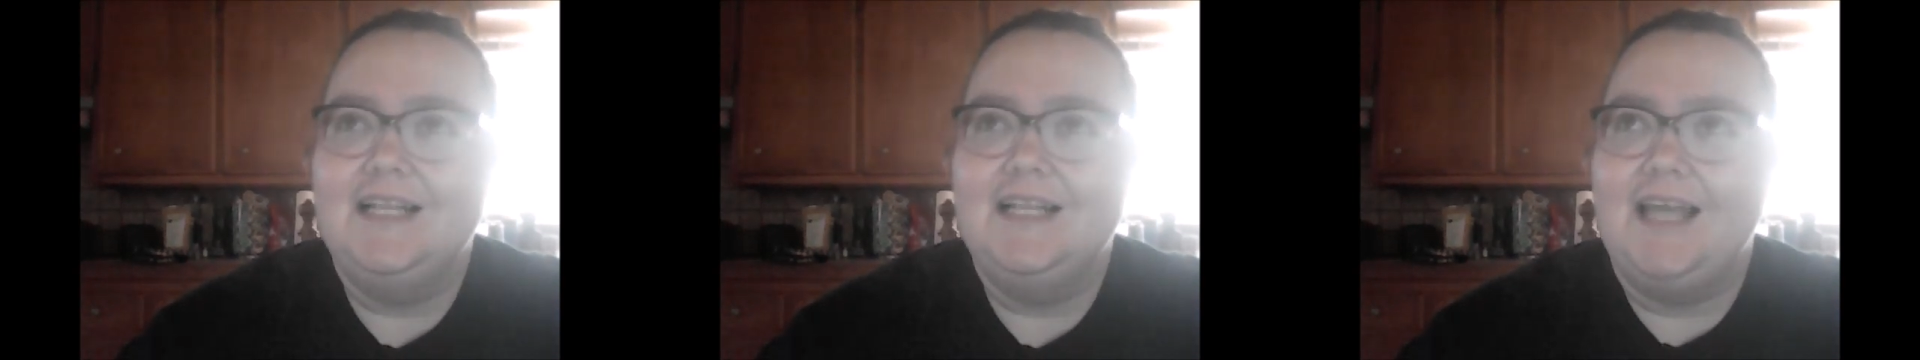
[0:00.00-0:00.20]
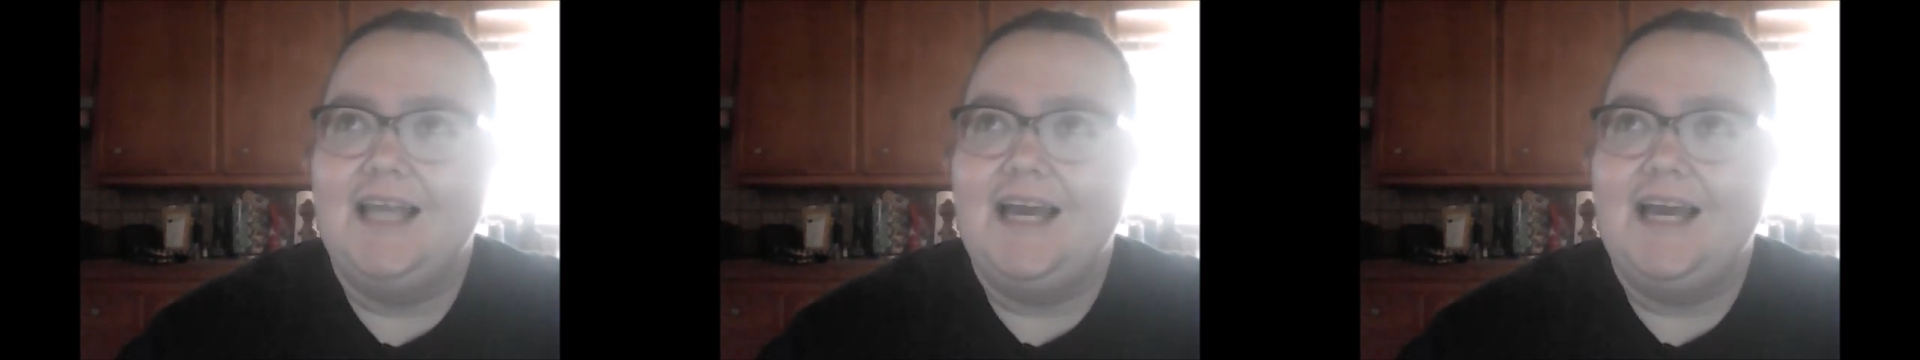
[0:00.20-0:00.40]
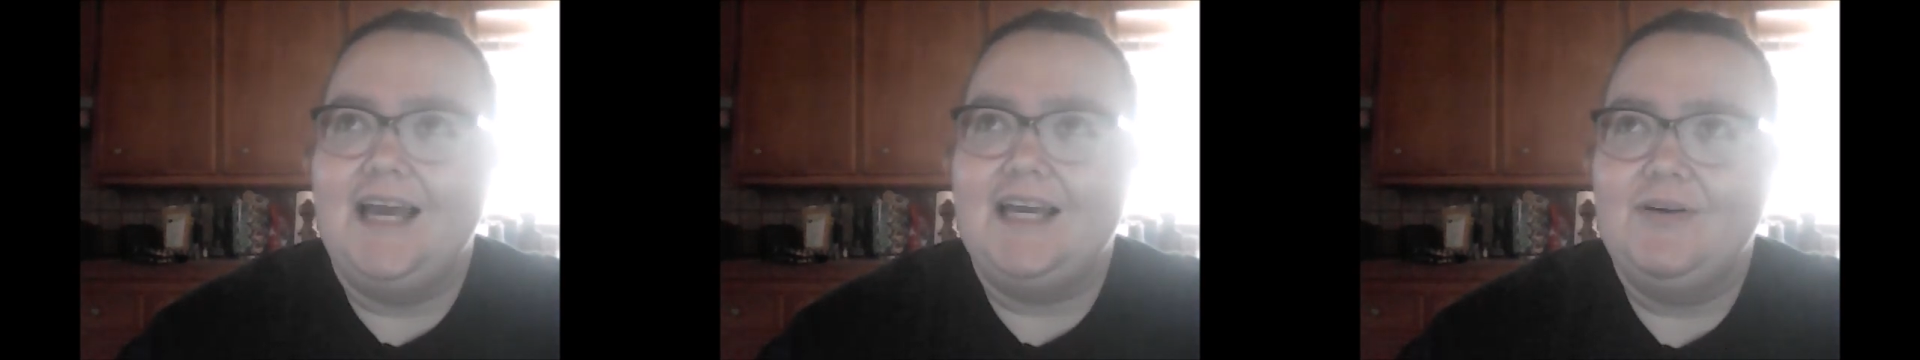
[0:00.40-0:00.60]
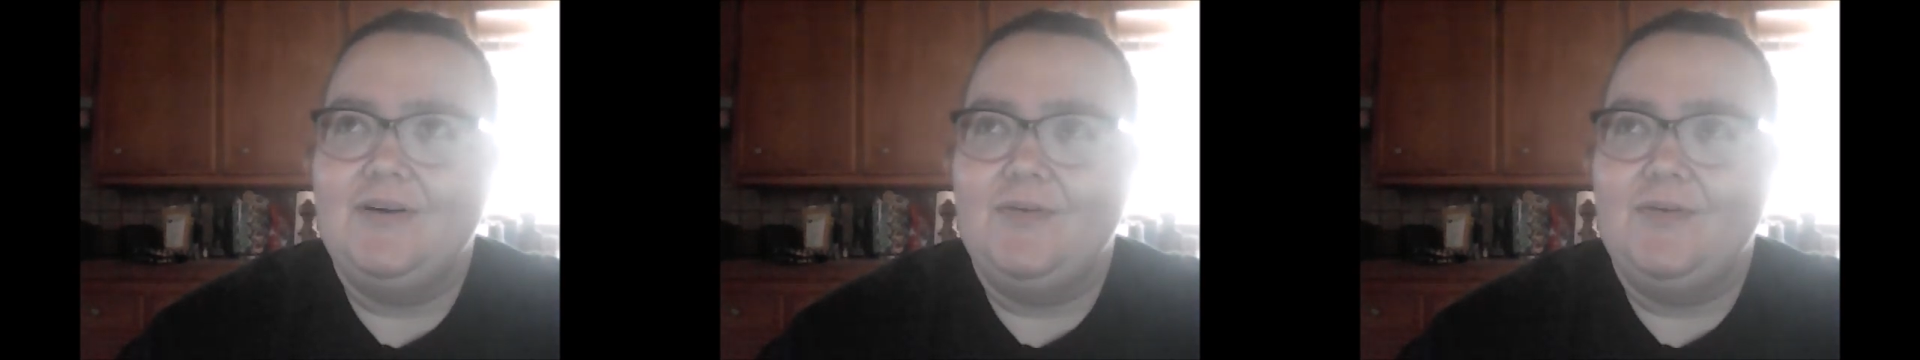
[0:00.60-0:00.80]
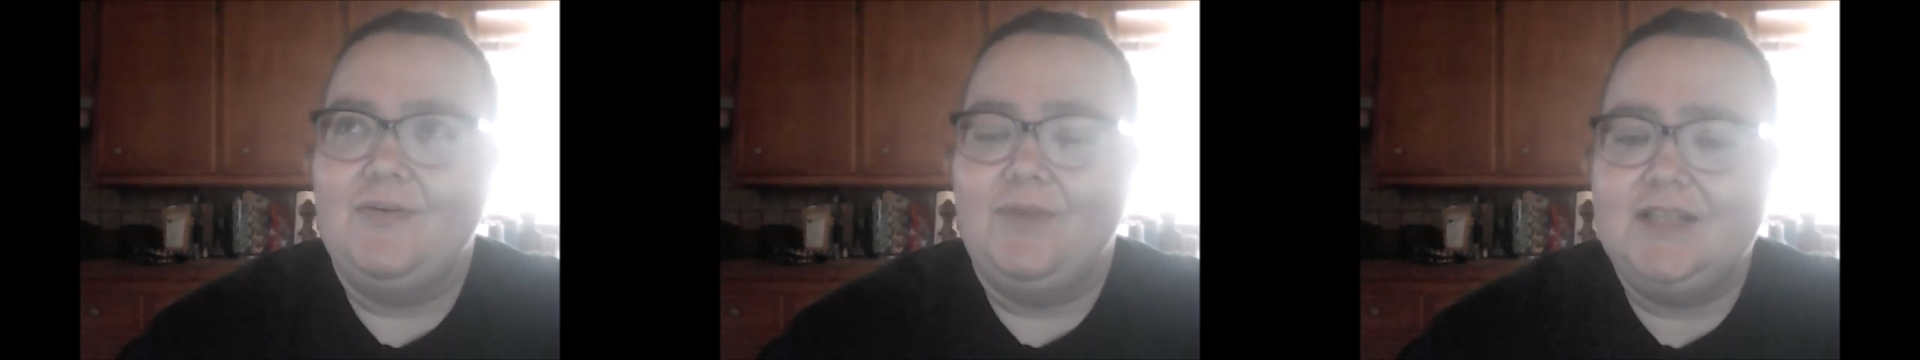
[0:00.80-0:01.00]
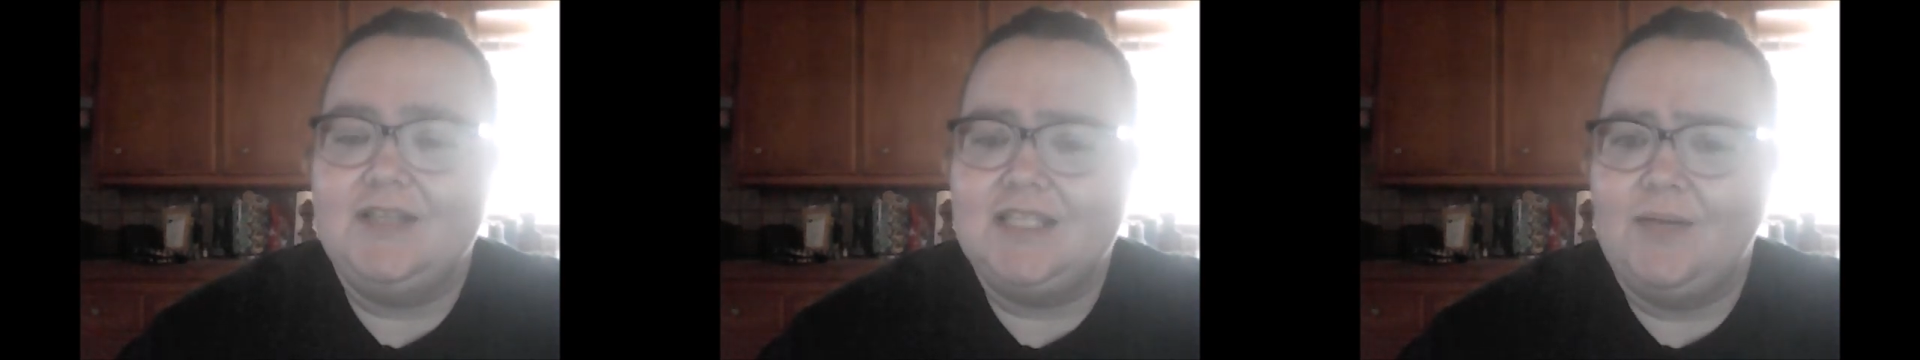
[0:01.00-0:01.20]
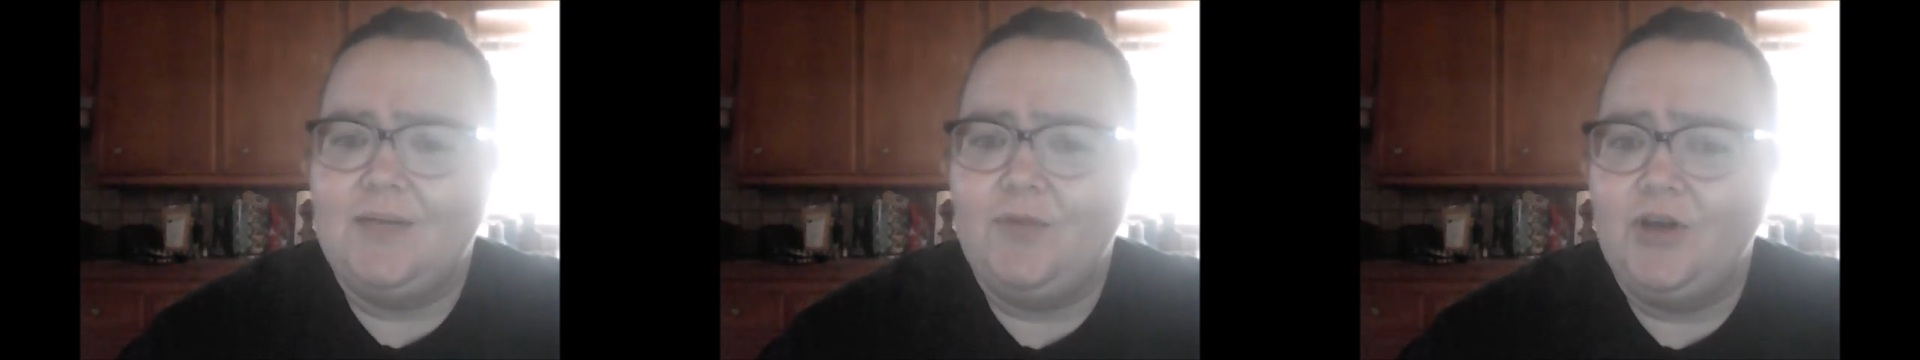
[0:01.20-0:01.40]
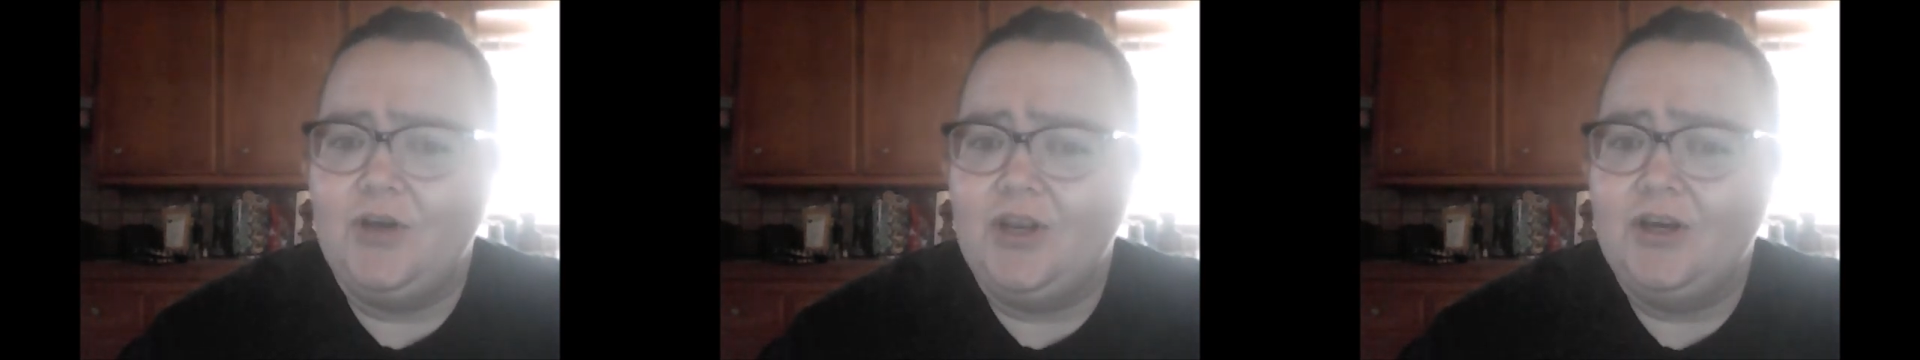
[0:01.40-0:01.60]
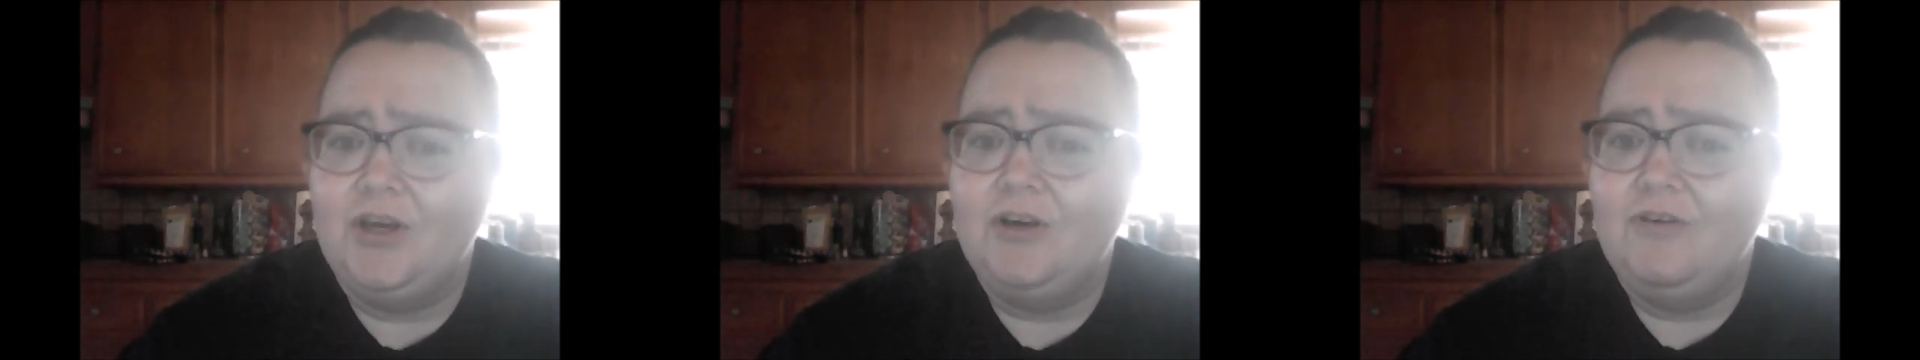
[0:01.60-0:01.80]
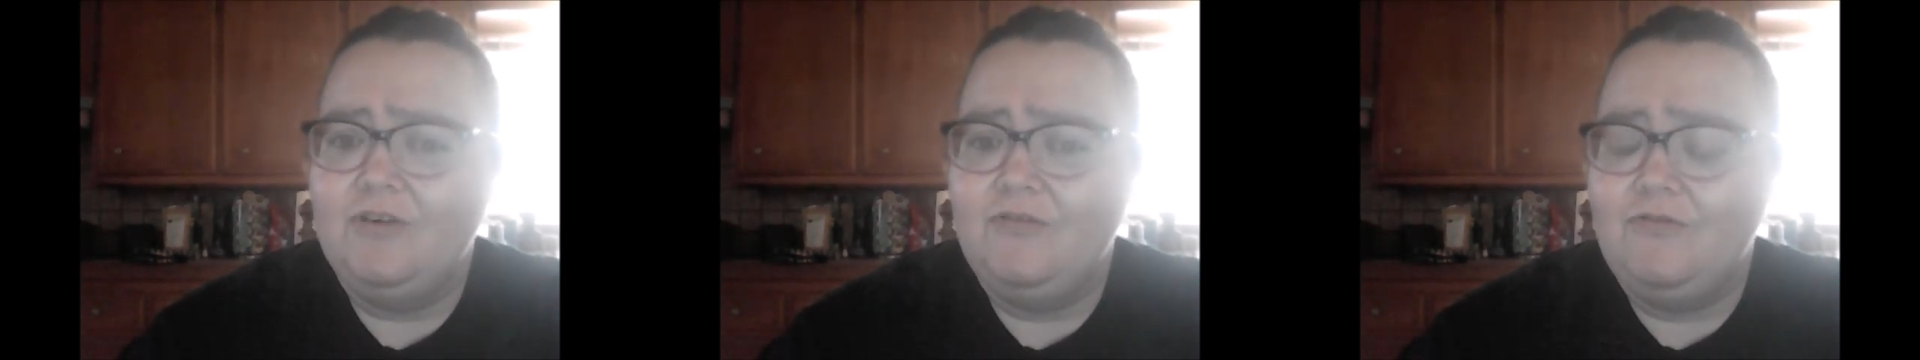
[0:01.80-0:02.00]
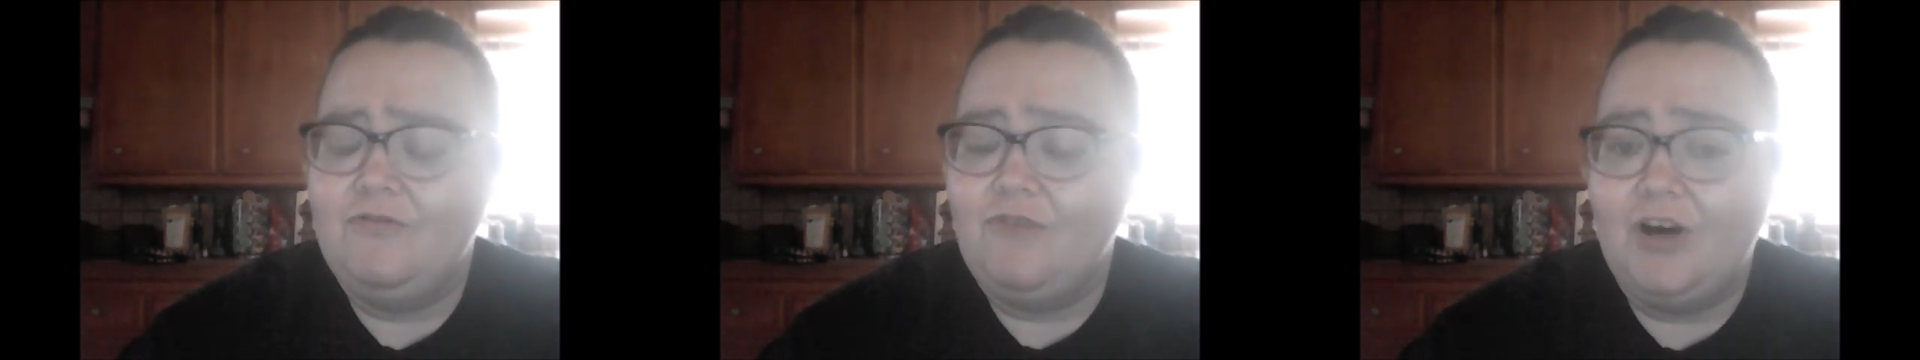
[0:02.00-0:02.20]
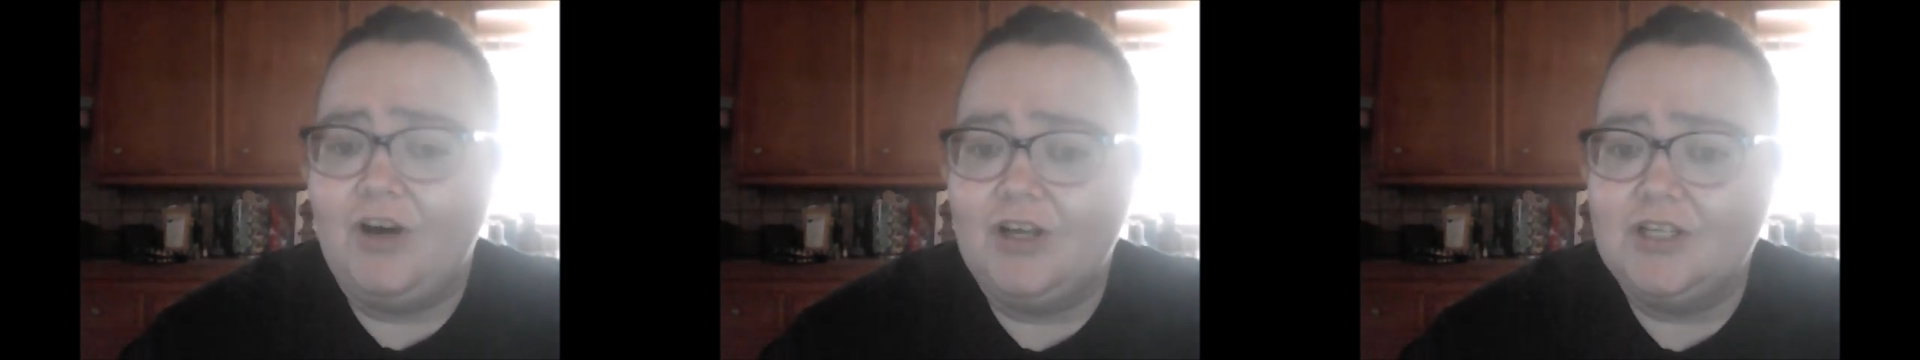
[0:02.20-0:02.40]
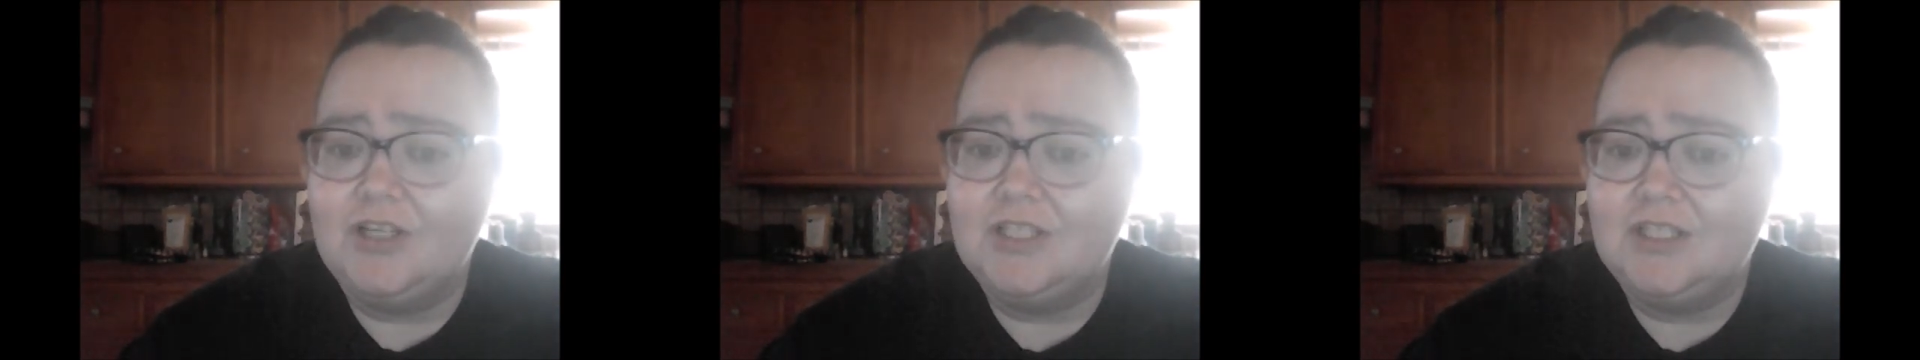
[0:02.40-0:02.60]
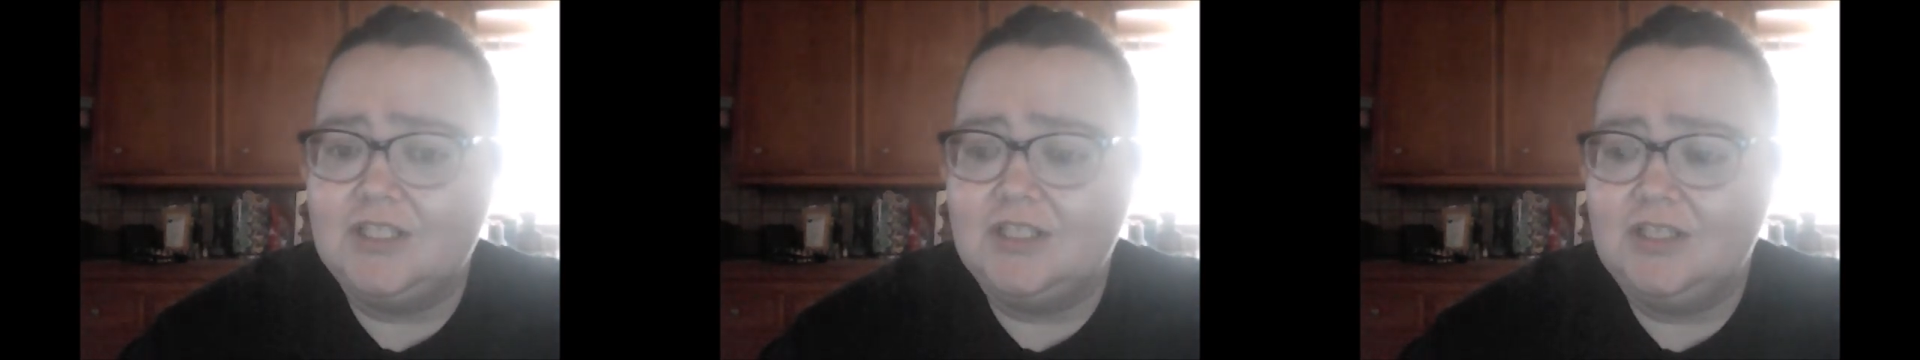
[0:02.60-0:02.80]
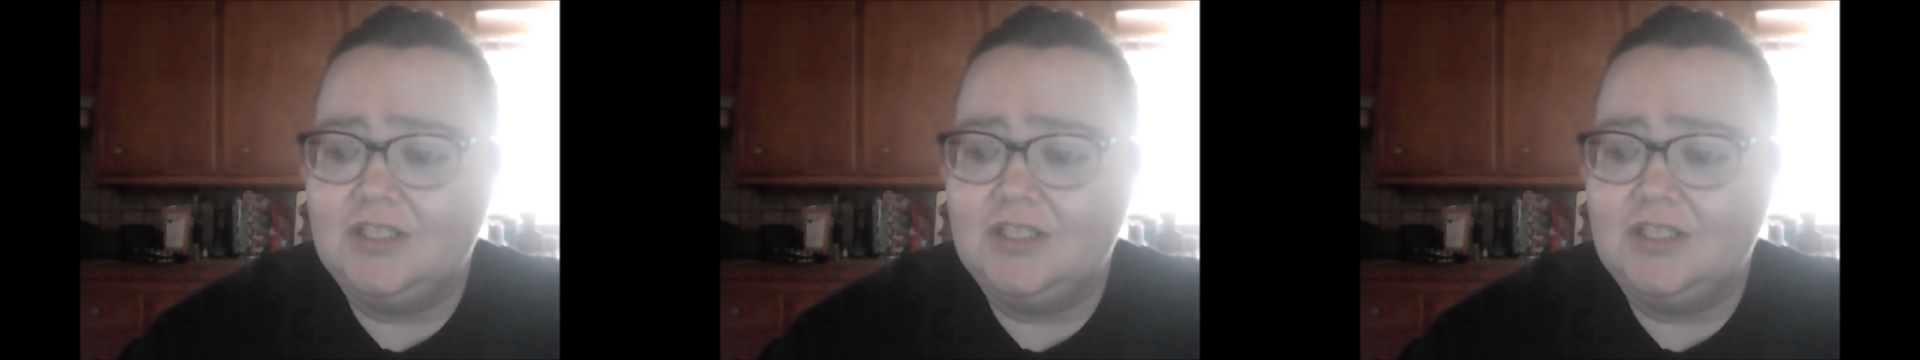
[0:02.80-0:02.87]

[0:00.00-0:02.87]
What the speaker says: Like, when someone falls,